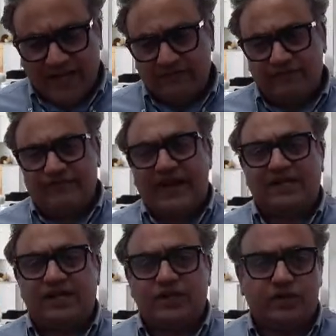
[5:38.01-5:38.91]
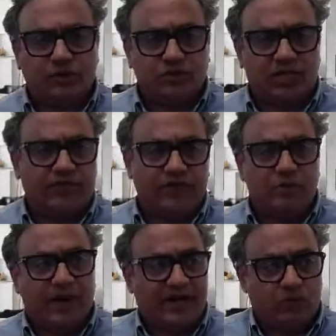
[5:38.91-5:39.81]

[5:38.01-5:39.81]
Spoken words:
of the fact that you're using a third-party